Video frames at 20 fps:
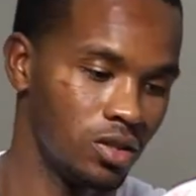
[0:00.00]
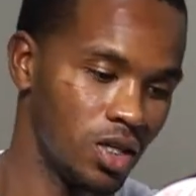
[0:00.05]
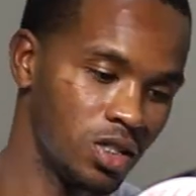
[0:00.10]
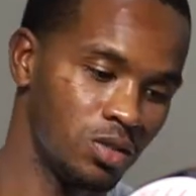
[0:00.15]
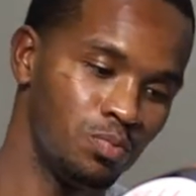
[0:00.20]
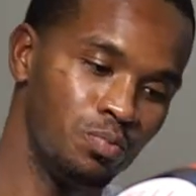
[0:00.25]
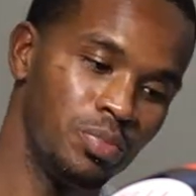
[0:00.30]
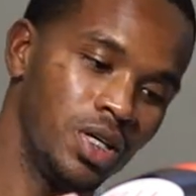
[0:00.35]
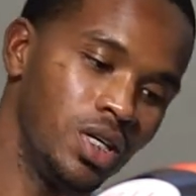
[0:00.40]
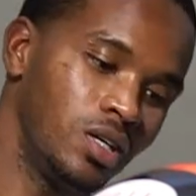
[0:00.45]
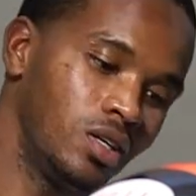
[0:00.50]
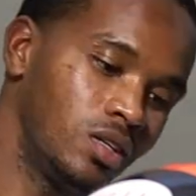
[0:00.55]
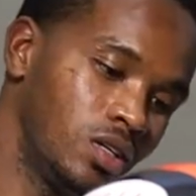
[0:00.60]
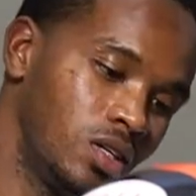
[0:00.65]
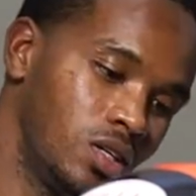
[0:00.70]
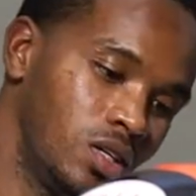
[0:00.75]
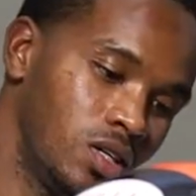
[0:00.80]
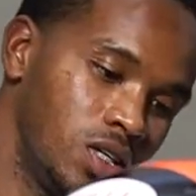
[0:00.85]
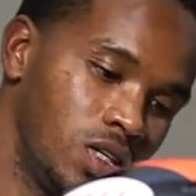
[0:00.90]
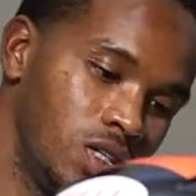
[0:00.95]
that's big to
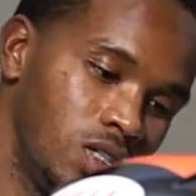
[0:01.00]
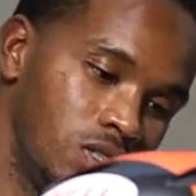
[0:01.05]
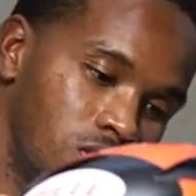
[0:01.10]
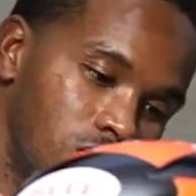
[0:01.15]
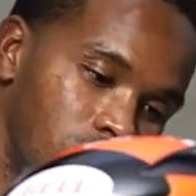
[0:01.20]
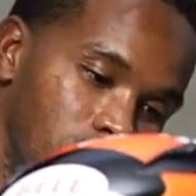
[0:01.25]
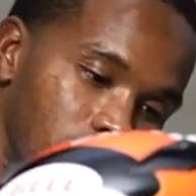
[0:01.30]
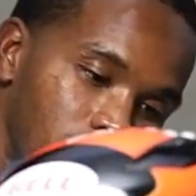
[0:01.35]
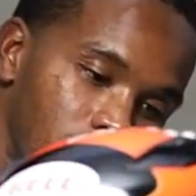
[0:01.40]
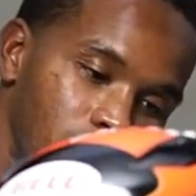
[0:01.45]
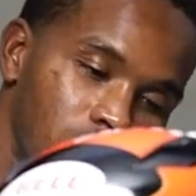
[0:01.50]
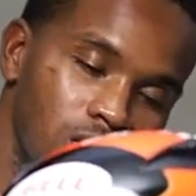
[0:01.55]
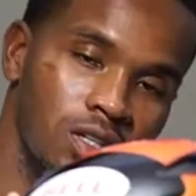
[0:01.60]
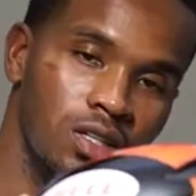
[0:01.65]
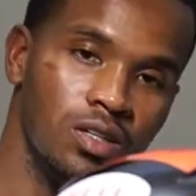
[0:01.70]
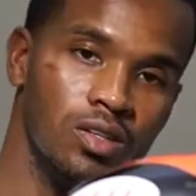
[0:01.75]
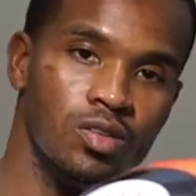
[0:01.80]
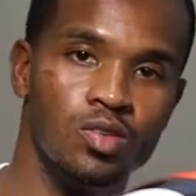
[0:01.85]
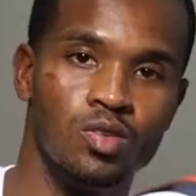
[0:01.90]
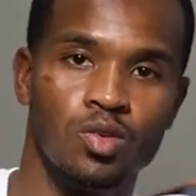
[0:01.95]
get an
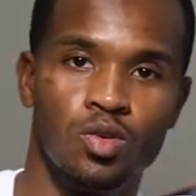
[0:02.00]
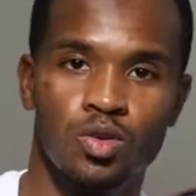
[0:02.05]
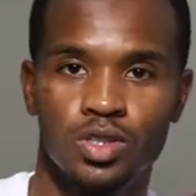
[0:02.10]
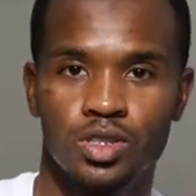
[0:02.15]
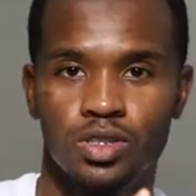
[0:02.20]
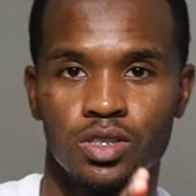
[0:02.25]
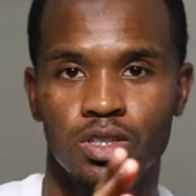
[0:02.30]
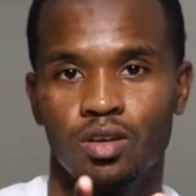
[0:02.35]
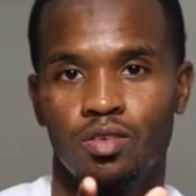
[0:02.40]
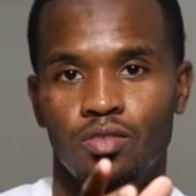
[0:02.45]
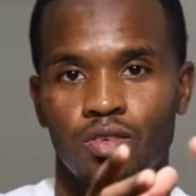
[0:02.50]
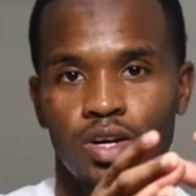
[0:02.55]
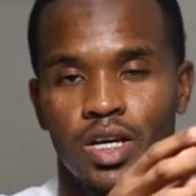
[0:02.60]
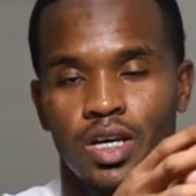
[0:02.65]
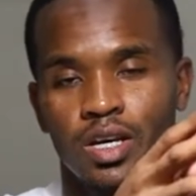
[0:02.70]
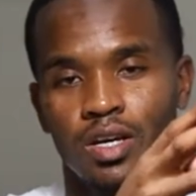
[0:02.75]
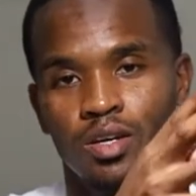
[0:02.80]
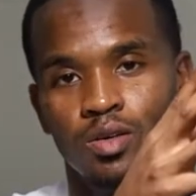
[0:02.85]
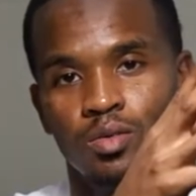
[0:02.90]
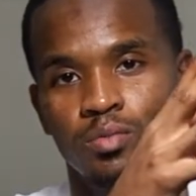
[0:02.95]
ECE or Snell
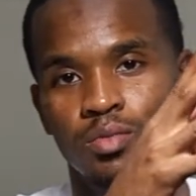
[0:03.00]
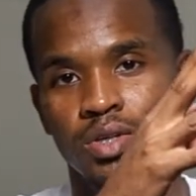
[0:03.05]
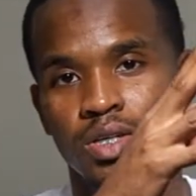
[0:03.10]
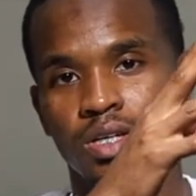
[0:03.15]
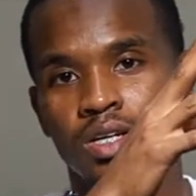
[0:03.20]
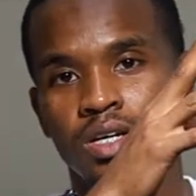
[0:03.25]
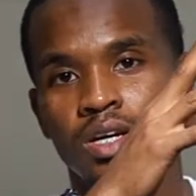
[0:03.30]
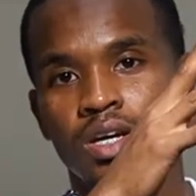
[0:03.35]
rated helmet.